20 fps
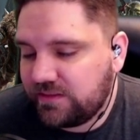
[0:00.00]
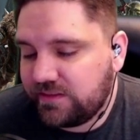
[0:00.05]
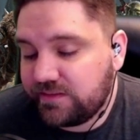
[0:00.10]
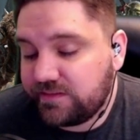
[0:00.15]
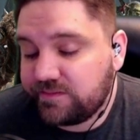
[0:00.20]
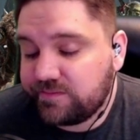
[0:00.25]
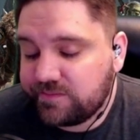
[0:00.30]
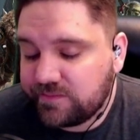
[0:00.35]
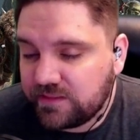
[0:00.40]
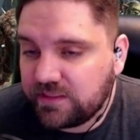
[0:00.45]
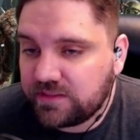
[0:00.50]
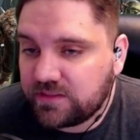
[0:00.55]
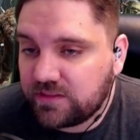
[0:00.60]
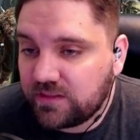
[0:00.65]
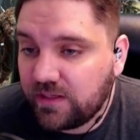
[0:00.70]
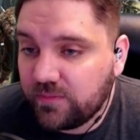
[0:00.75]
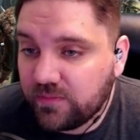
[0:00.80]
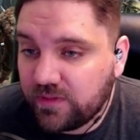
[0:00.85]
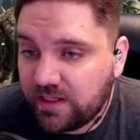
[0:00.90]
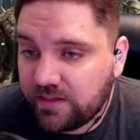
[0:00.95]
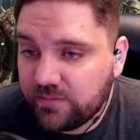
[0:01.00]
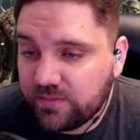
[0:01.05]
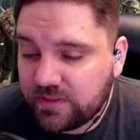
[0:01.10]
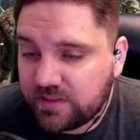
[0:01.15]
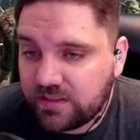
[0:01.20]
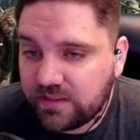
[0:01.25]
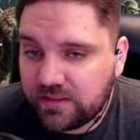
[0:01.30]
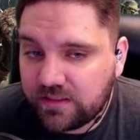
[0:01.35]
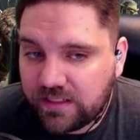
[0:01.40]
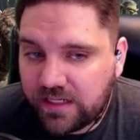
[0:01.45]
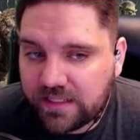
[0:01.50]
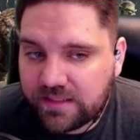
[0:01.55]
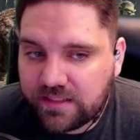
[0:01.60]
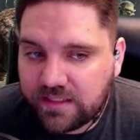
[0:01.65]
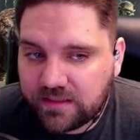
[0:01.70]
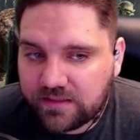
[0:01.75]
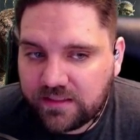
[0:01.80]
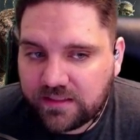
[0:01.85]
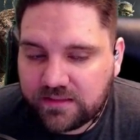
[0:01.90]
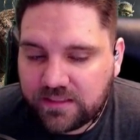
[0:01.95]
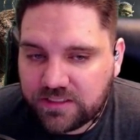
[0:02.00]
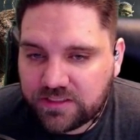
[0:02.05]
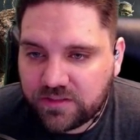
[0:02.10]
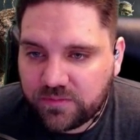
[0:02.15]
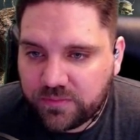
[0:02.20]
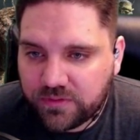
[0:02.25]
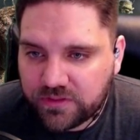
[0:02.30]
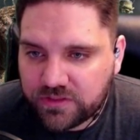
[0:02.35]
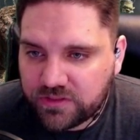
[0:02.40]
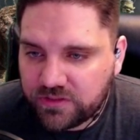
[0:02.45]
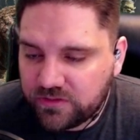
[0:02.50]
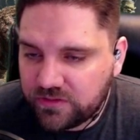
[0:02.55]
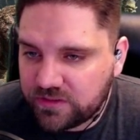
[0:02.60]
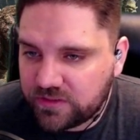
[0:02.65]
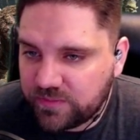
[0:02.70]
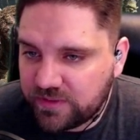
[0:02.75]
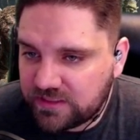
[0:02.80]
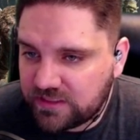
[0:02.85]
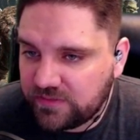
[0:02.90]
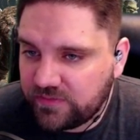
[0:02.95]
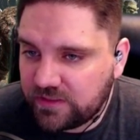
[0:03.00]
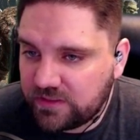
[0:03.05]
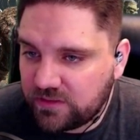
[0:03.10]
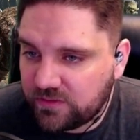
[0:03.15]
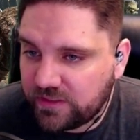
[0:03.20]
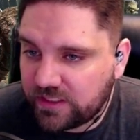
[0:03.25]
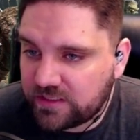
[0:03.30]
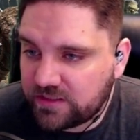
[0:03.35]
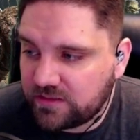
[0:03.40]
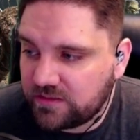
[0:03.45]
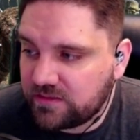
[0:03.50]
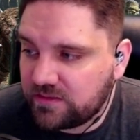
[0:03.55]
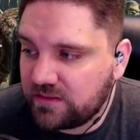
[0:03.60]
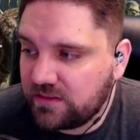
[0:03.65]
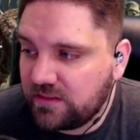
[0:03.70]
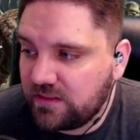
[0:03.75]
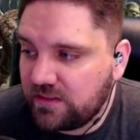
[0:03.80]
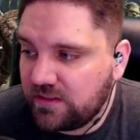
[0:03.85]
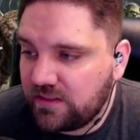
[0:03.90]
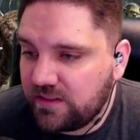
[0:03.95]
And yeah, so I'm with you. I think that they should push you in specific directions.